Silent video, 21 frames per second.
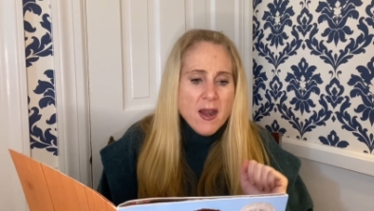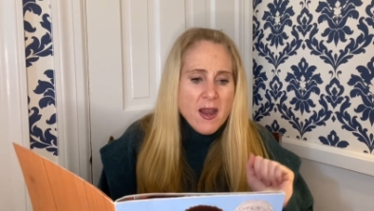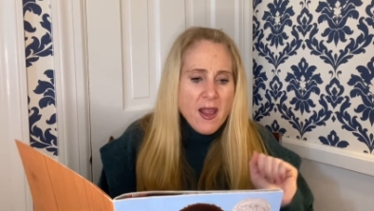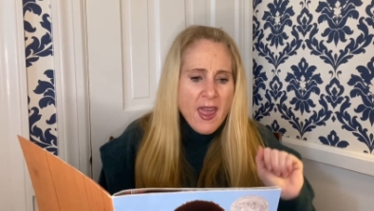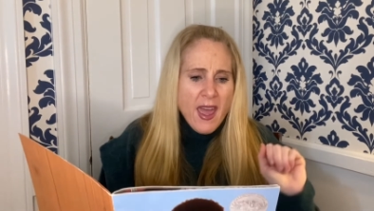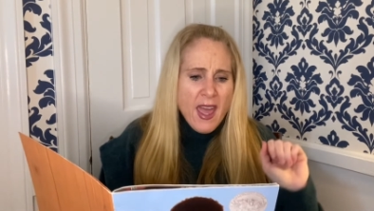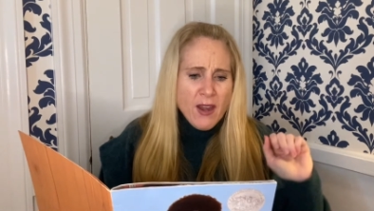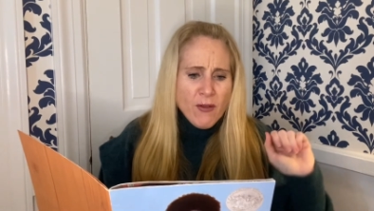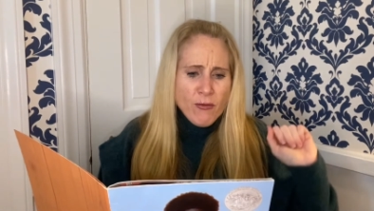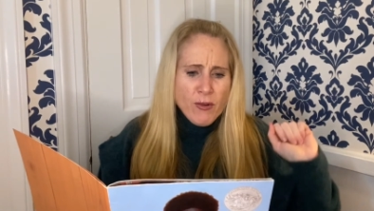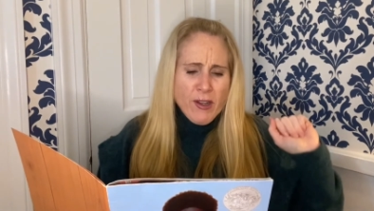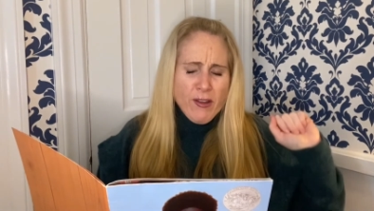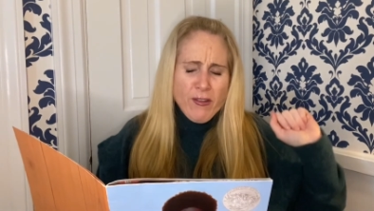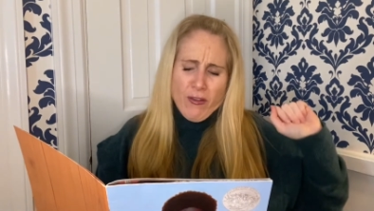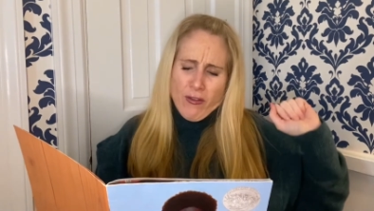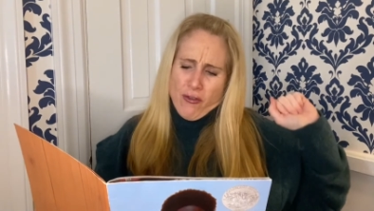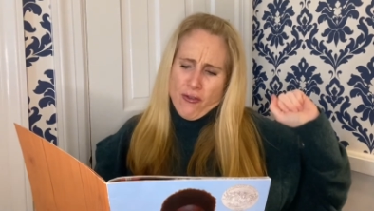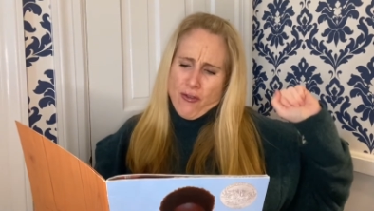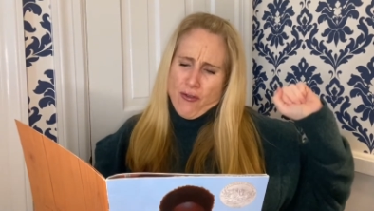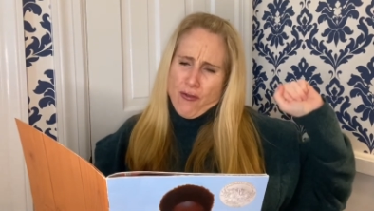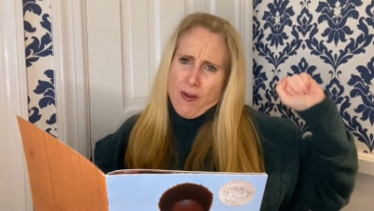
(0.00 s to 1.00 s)
Henry
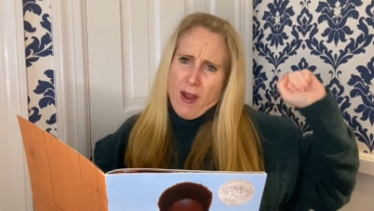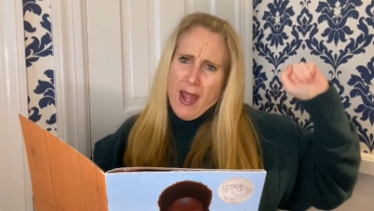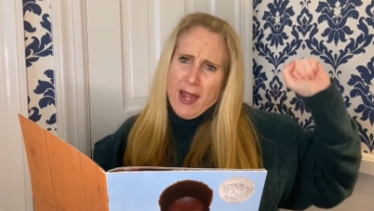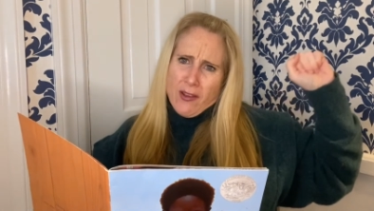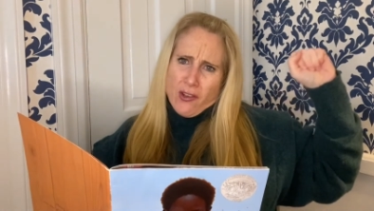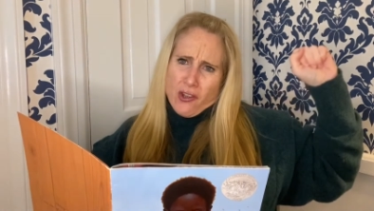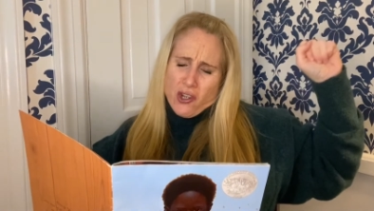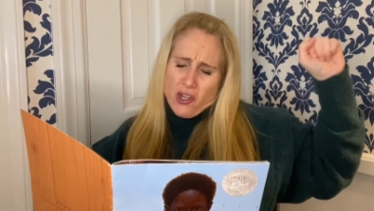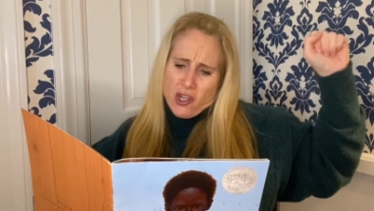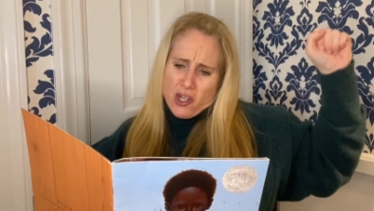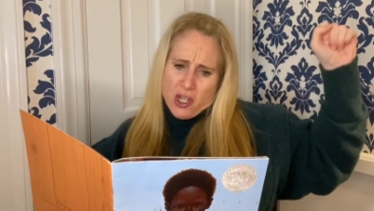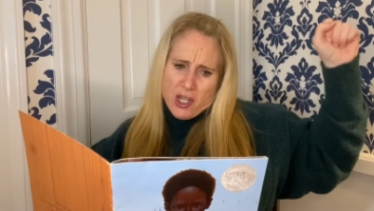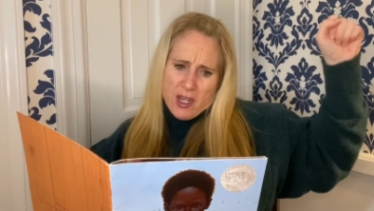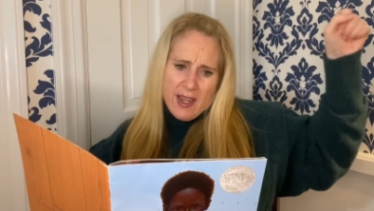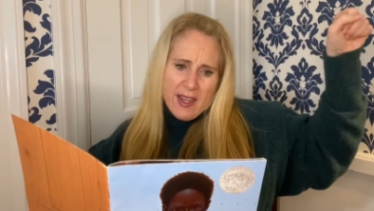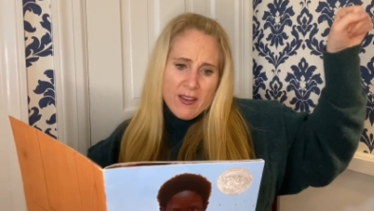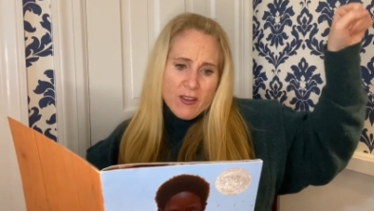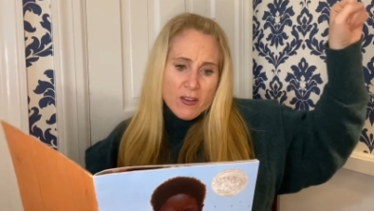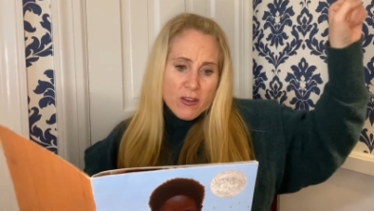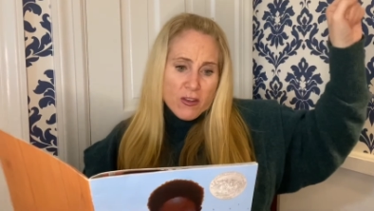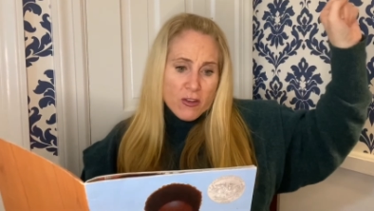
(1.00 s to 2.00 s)
stretched
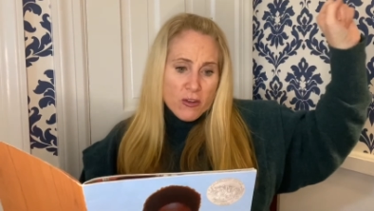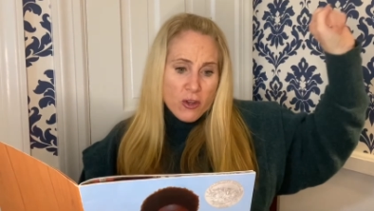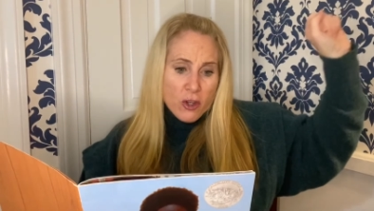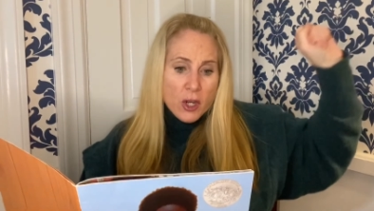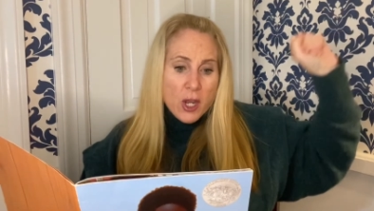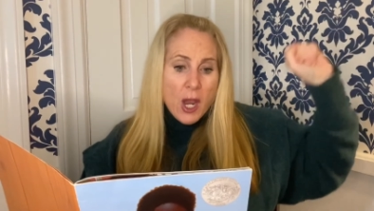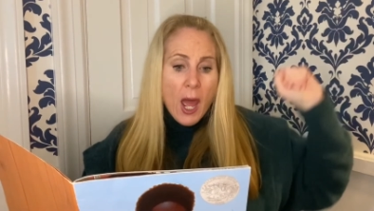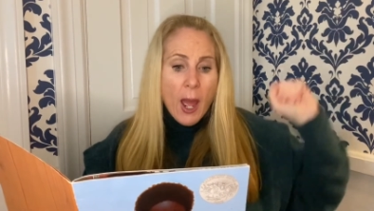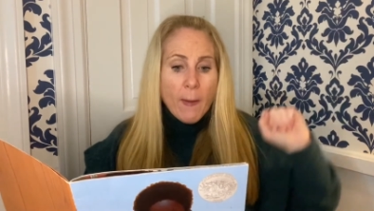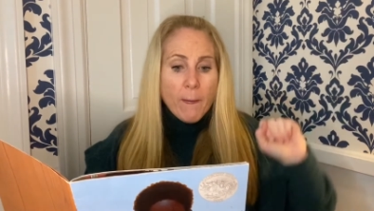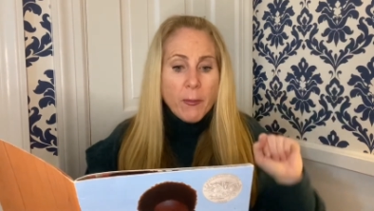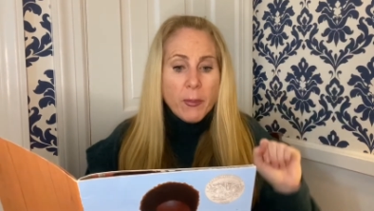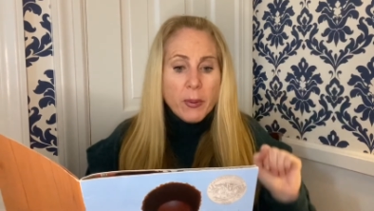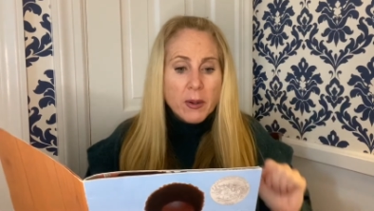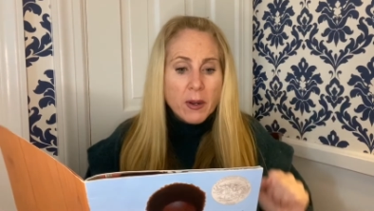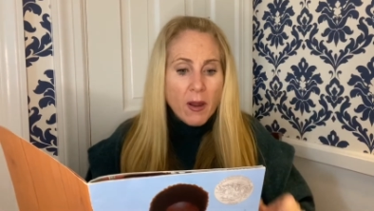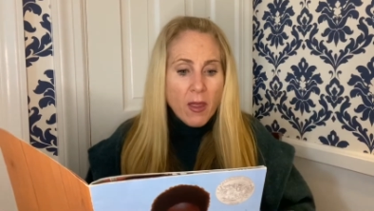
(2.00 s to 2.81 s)
and stood up.